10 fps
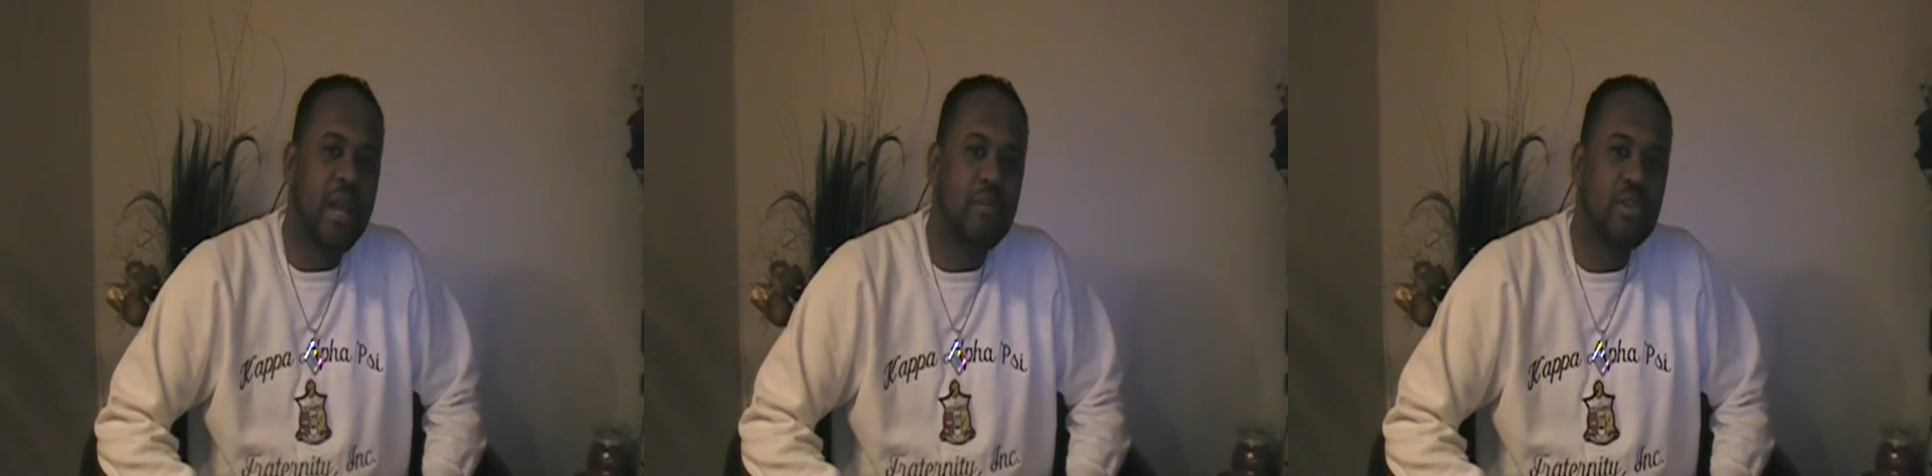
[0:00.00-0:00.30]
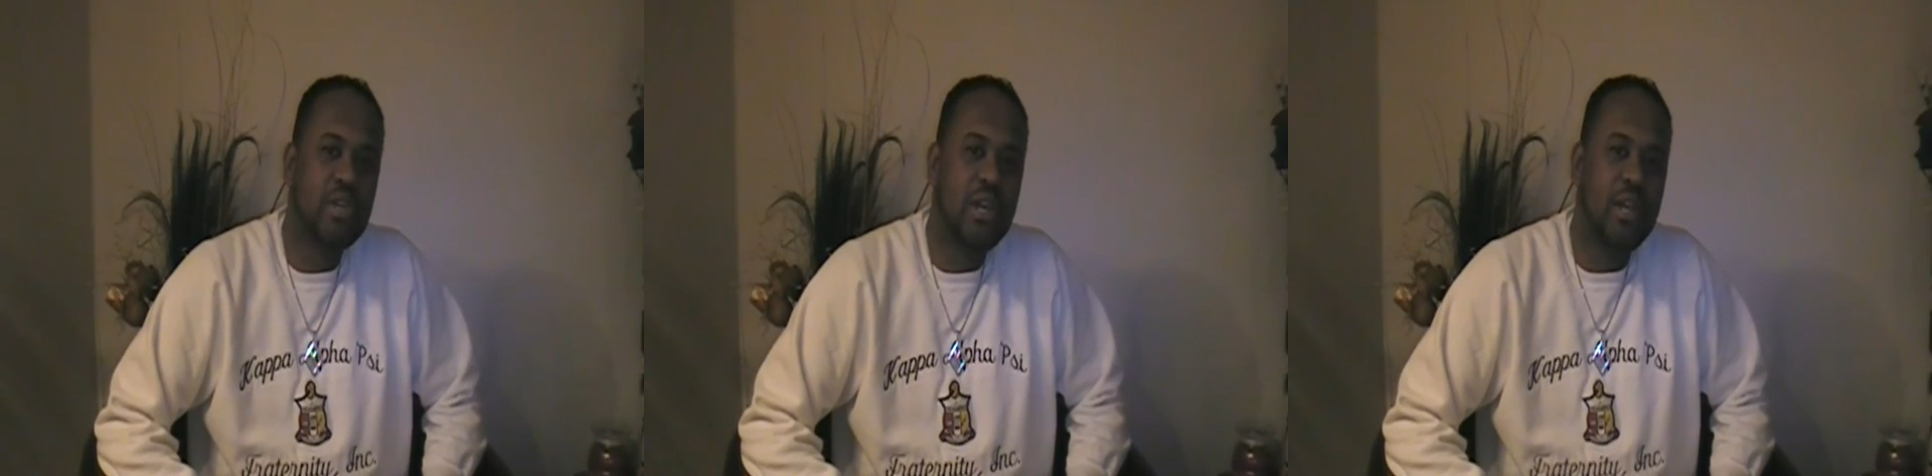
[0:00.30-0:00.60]
I'm
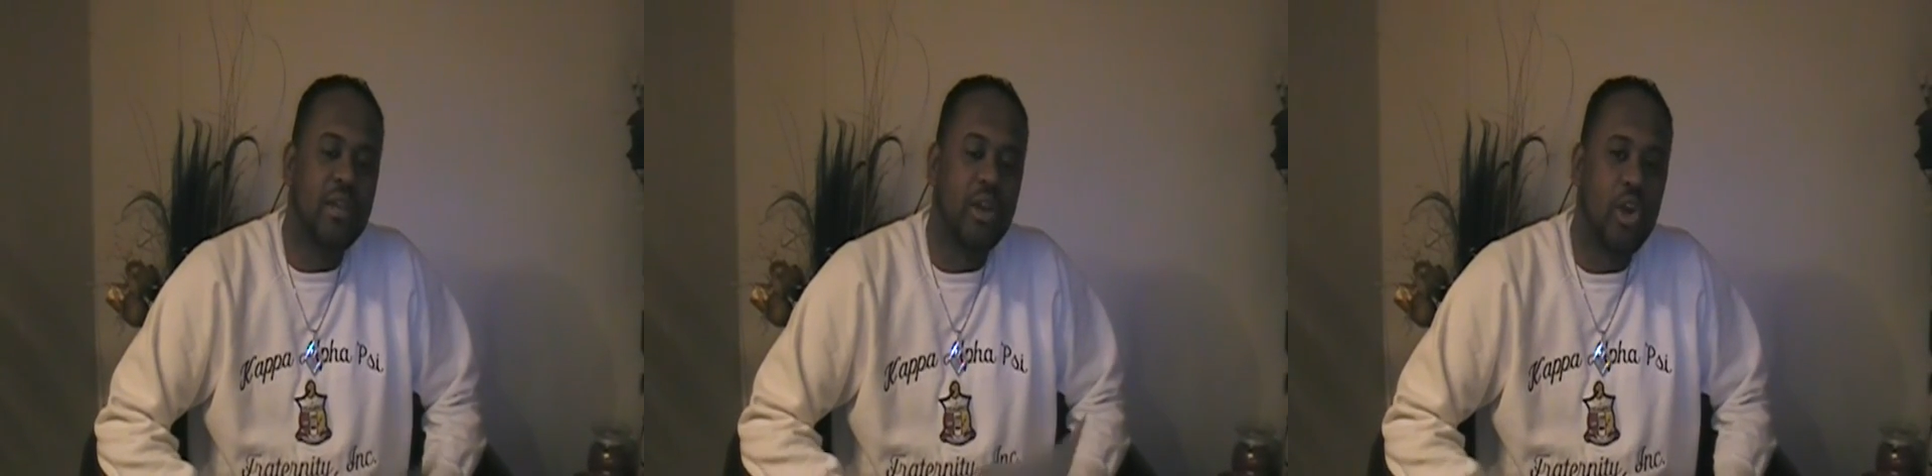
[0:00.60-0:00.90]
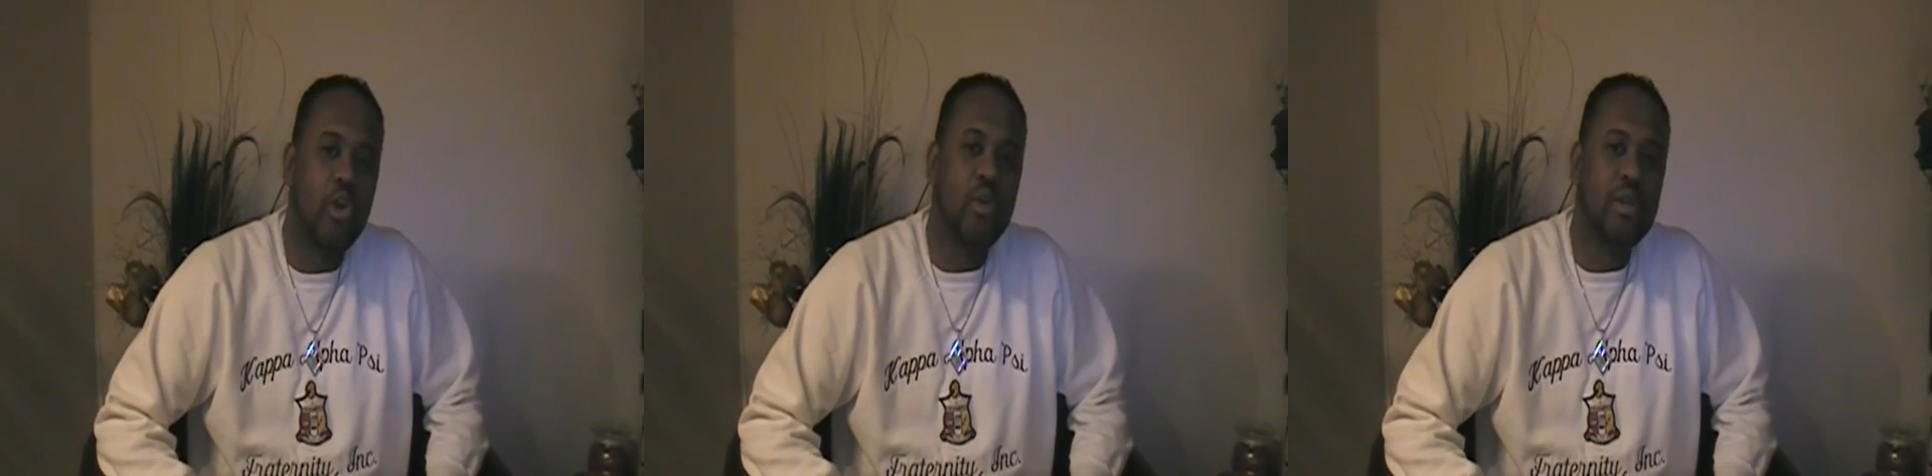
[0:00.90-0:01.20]
the
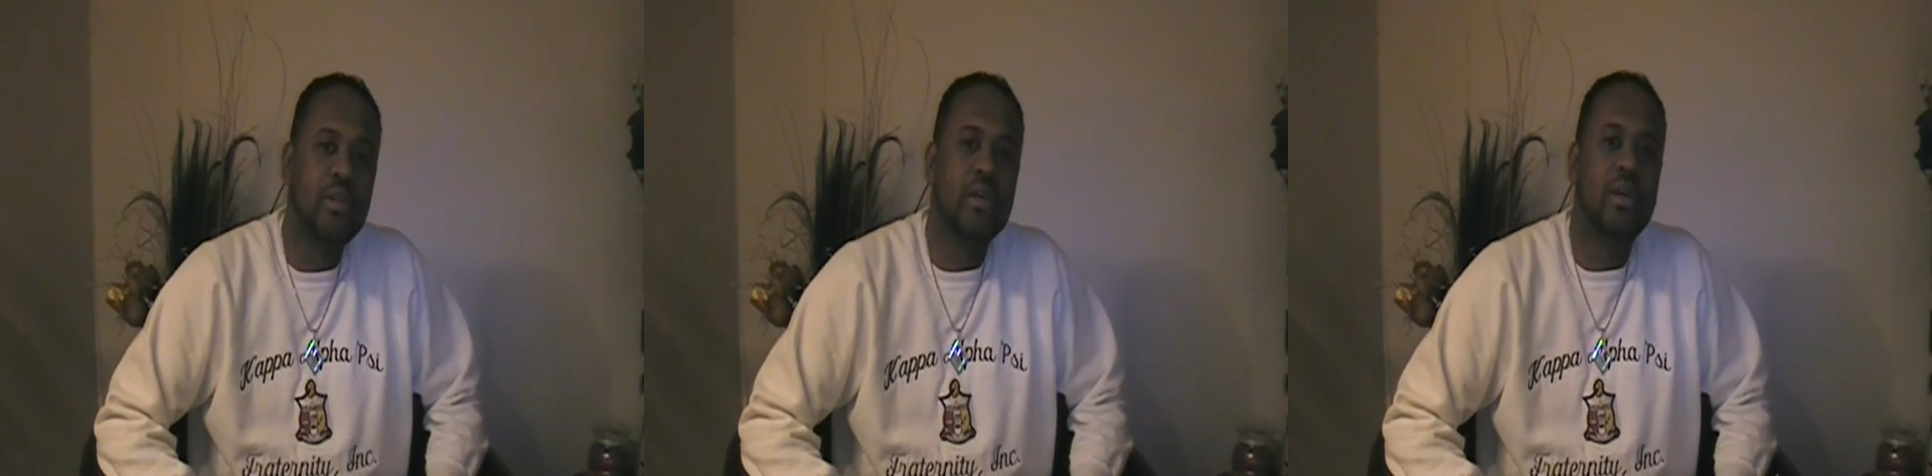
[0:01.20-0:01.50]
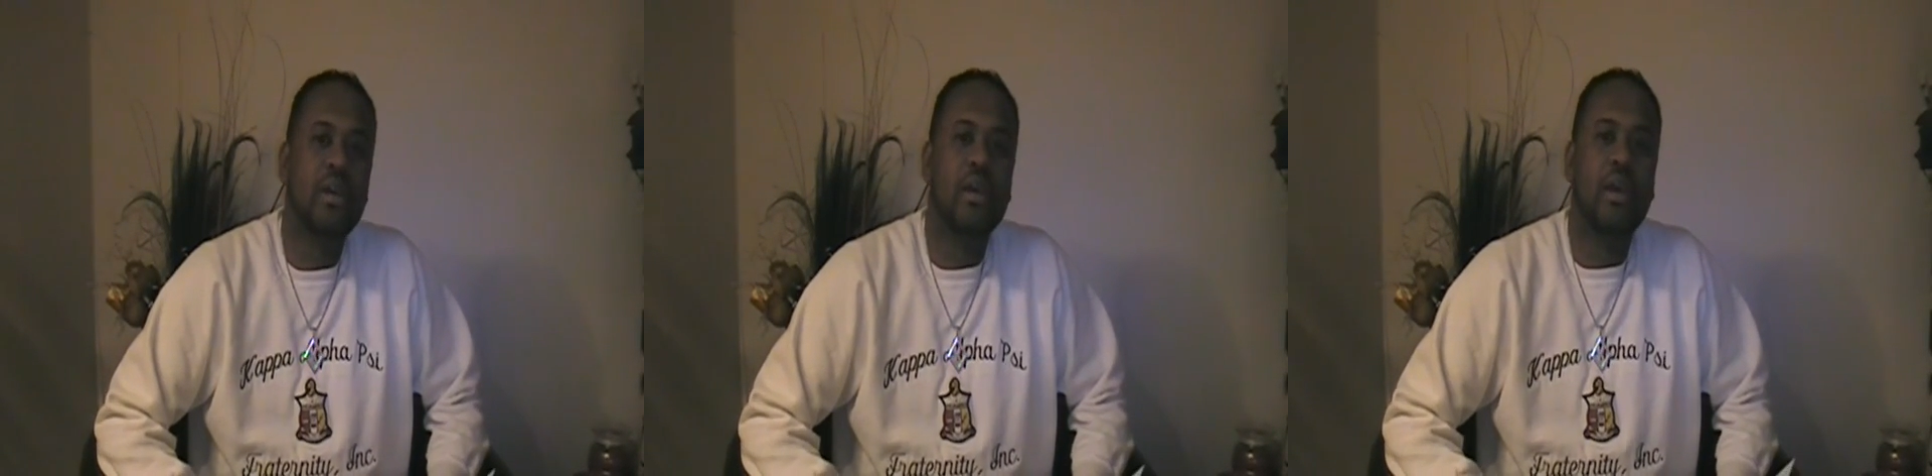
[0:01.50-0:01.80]
current
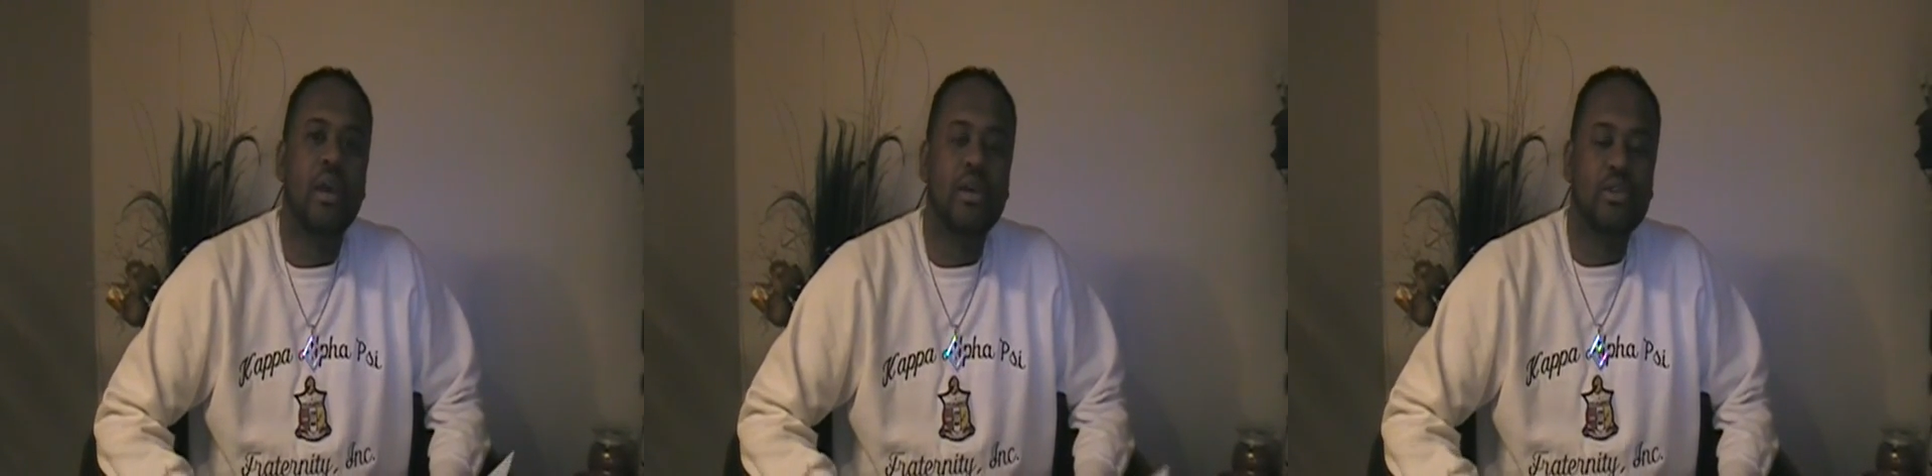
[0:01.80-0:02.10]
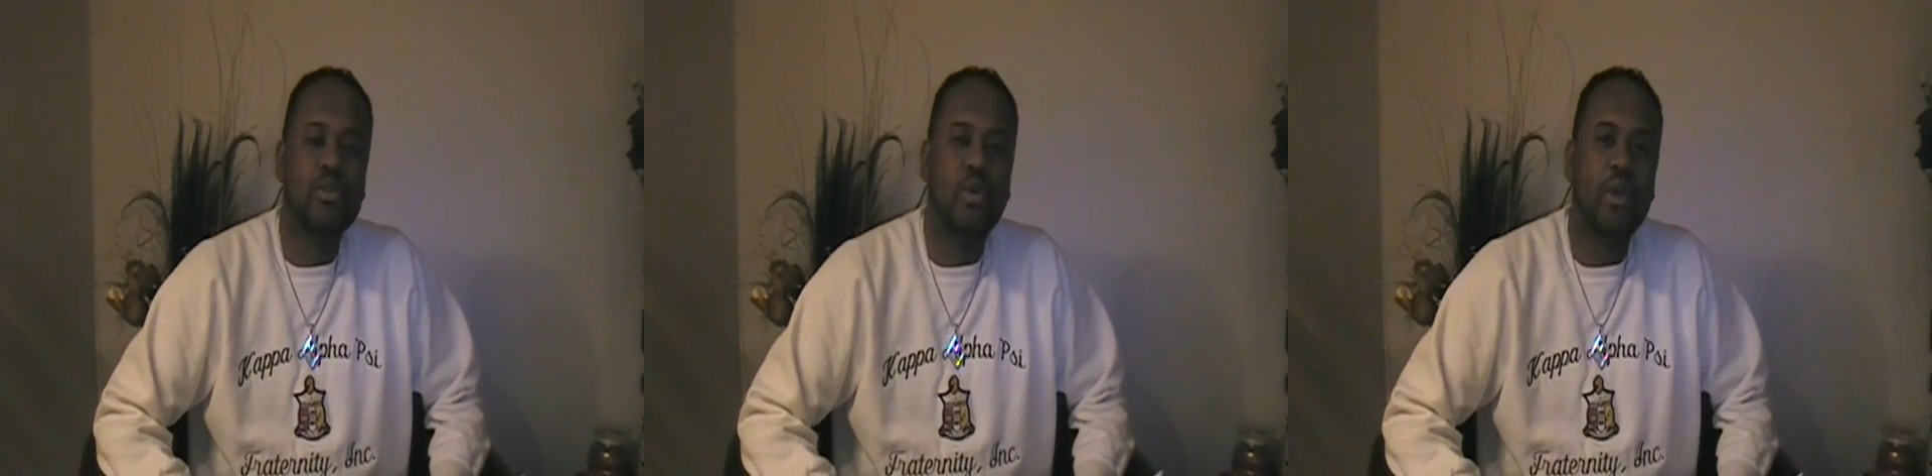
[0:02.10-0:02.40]

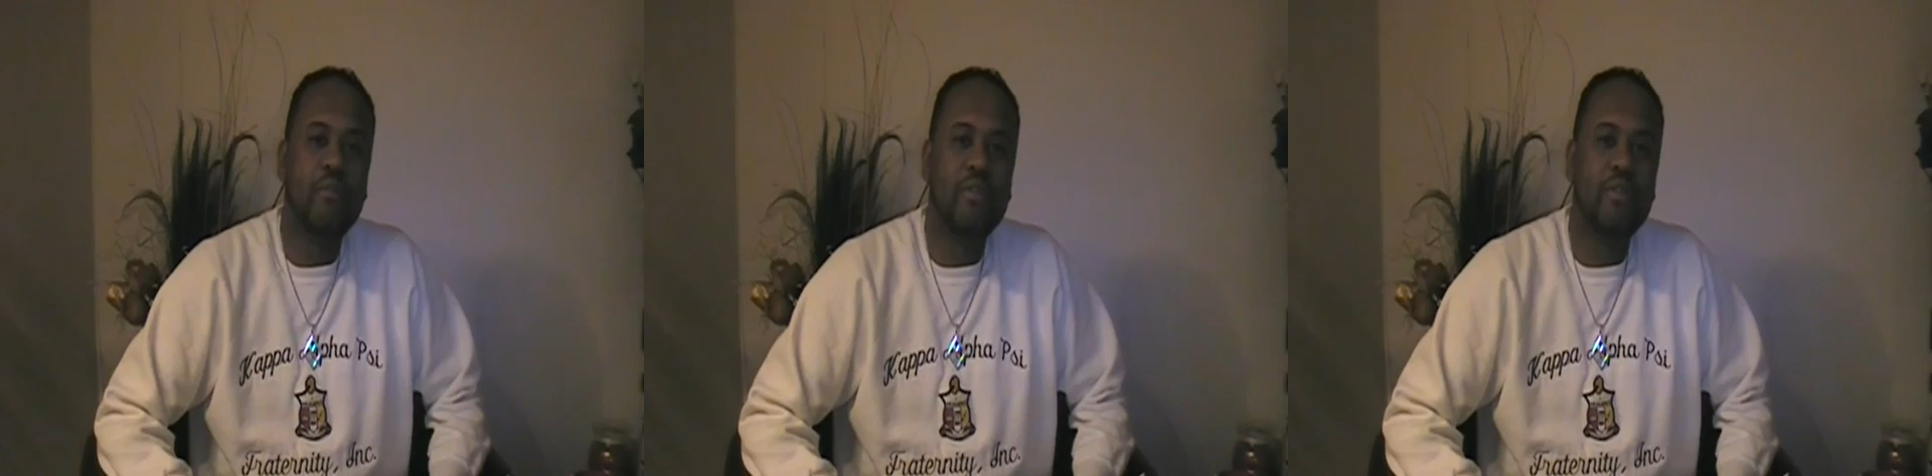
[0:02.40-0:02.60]
historian